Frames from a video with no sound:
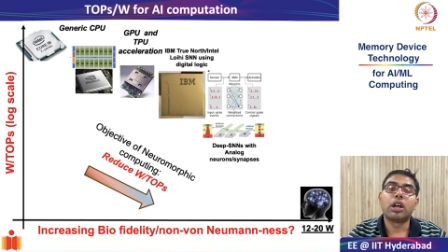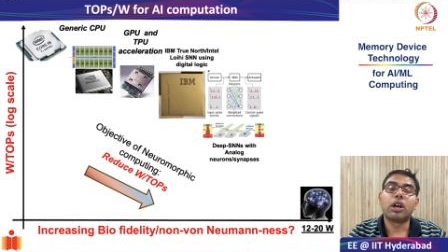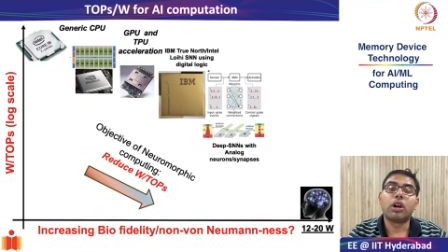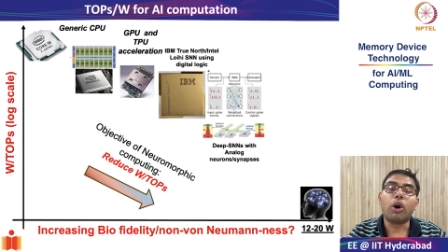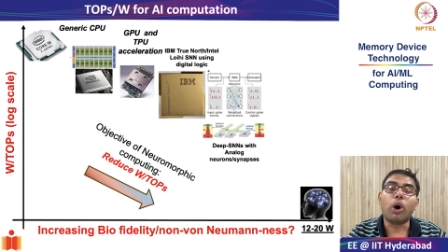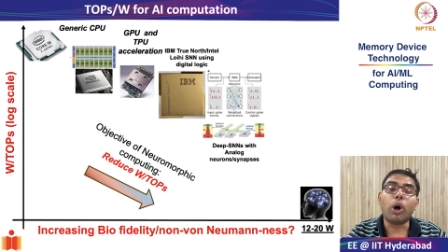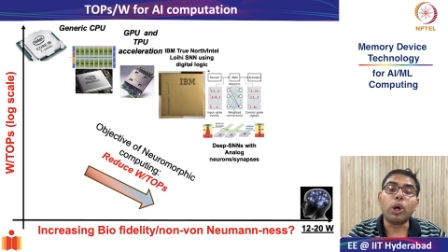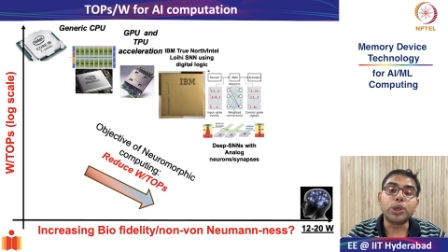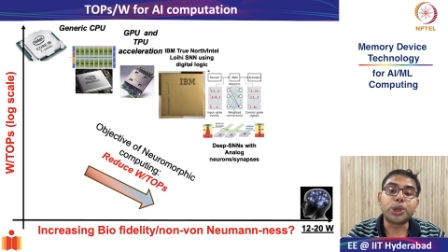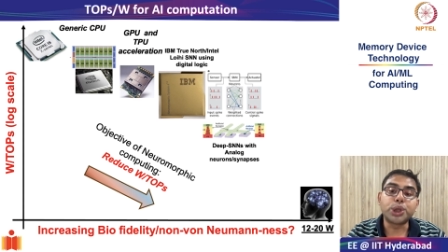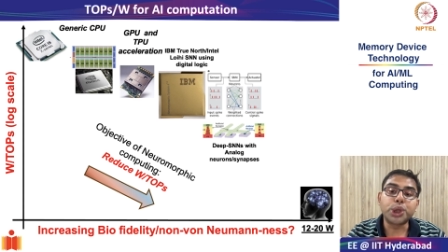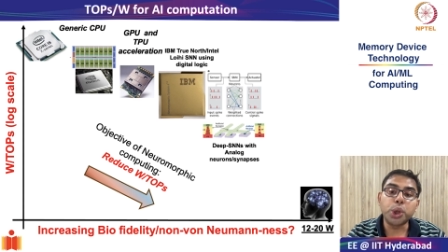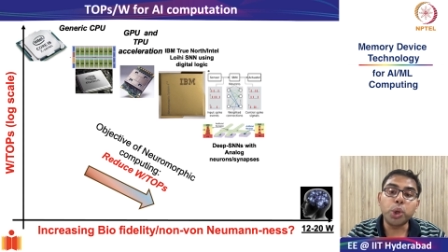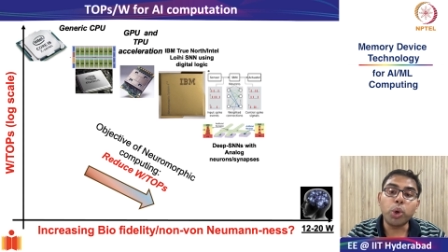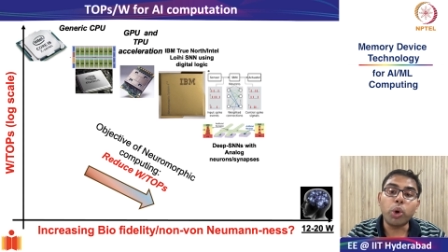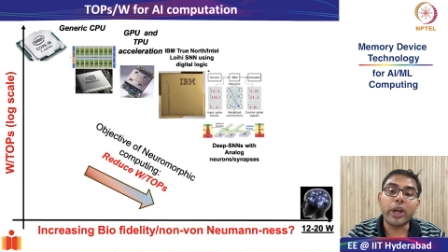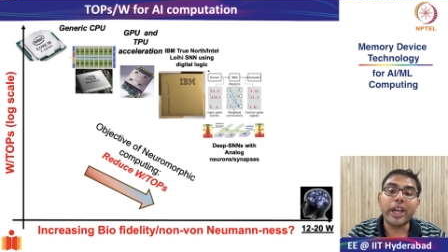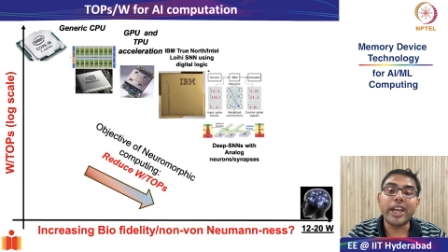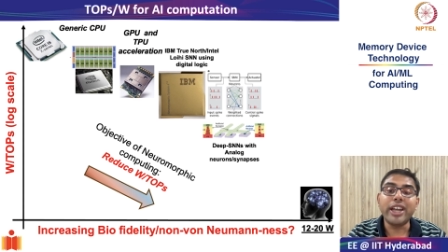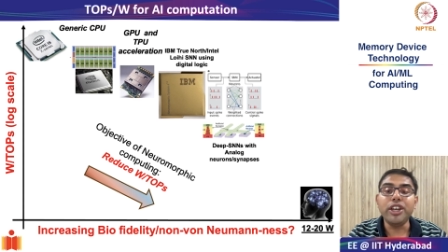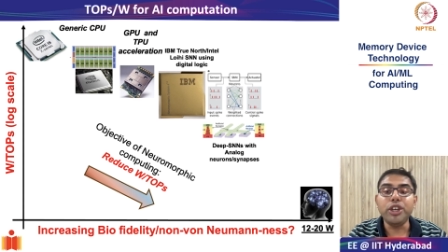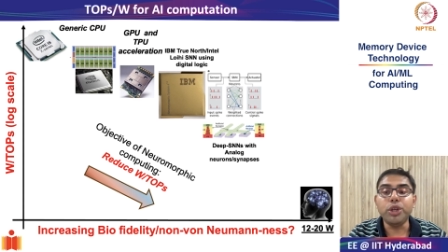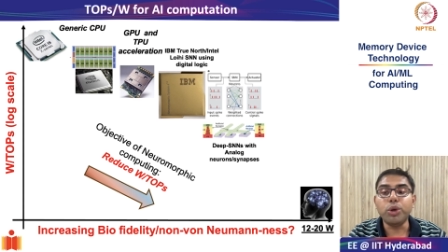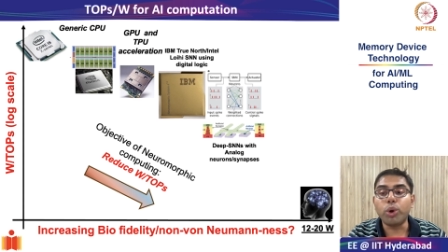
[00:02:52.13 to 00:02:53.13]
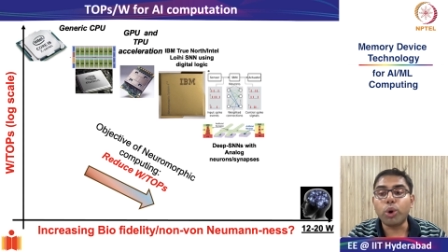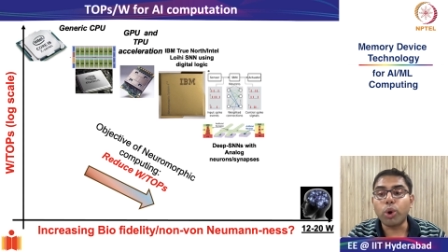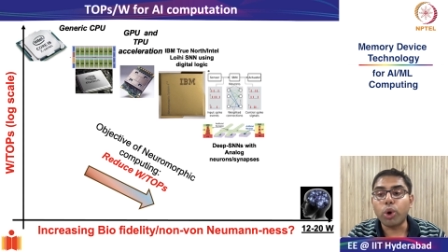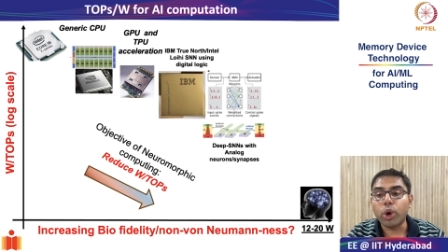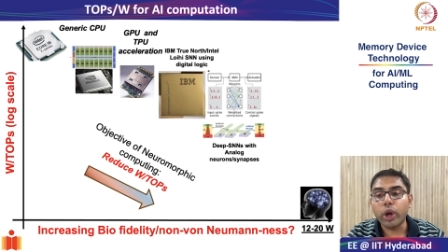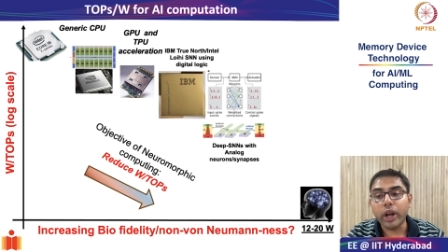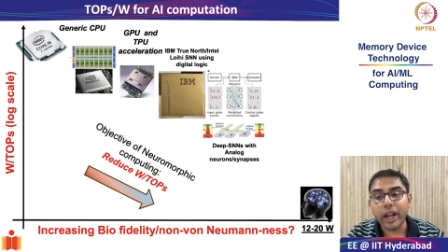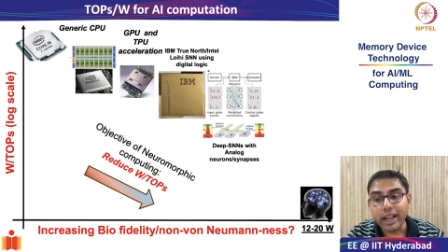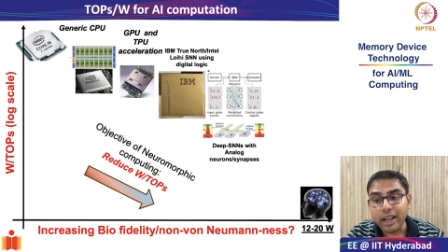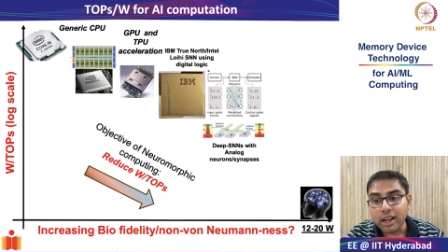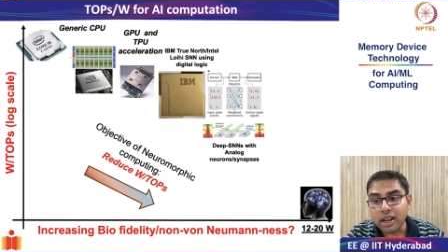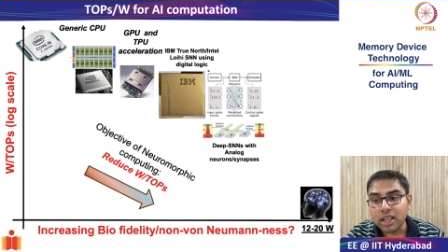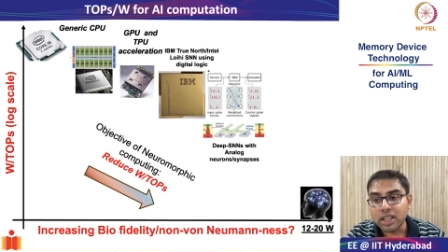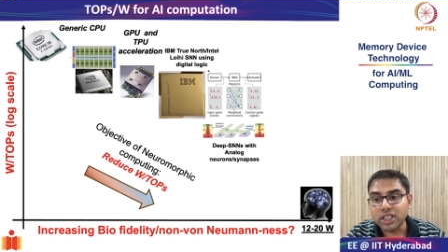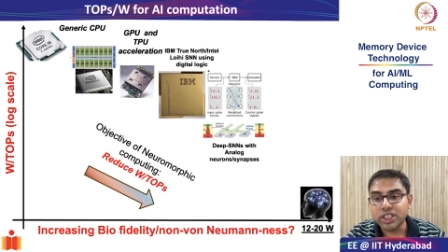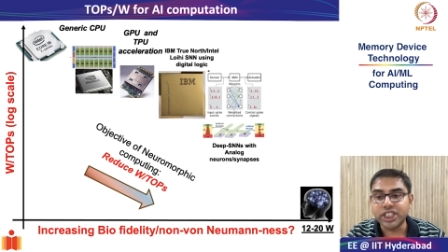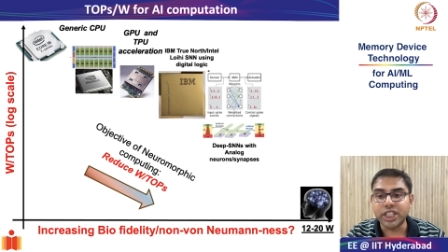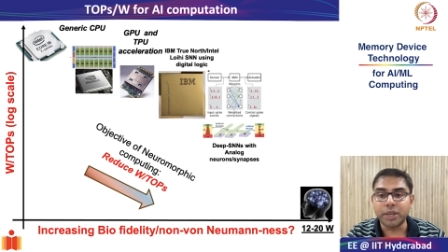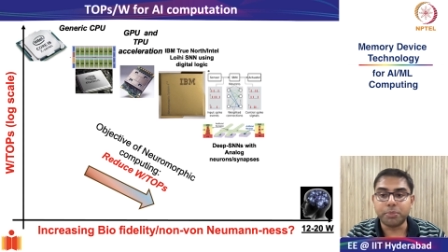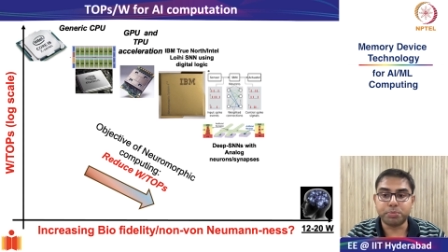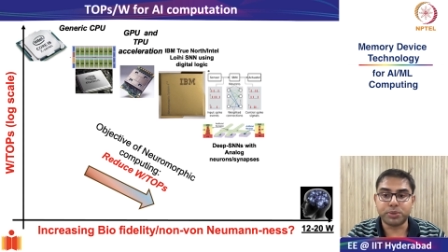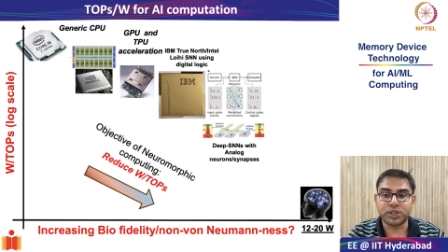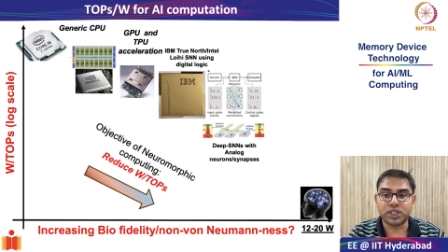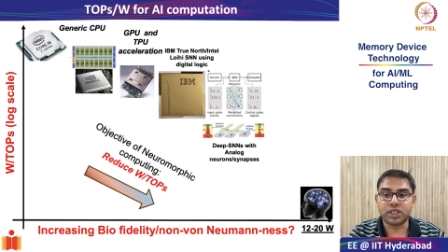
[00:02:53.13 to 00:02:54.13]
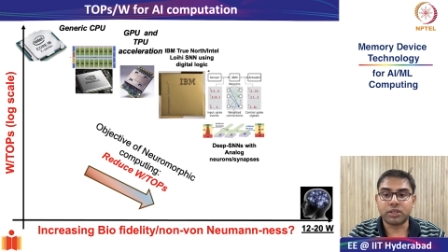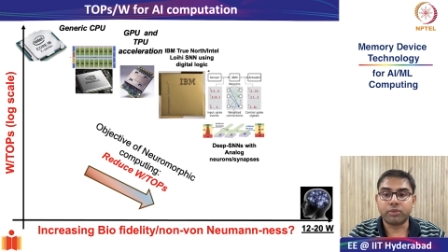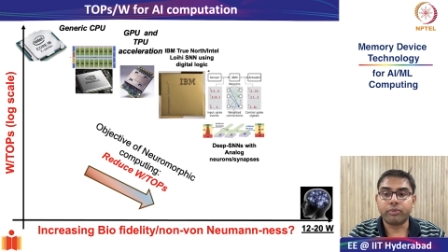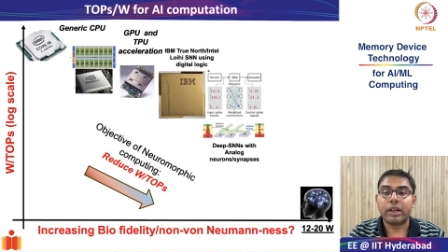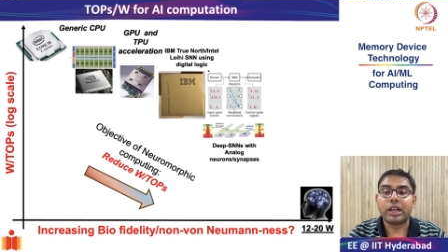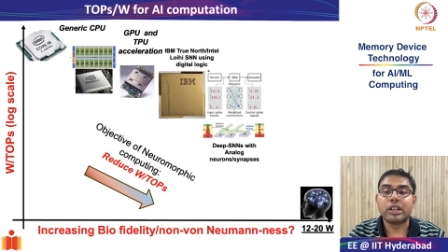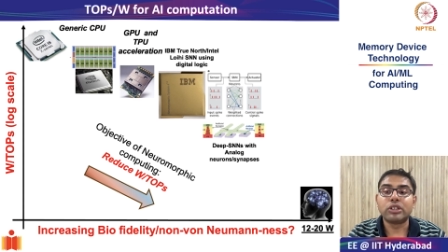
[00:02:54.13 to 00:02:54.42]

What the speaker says: also in NeuroGrid chips.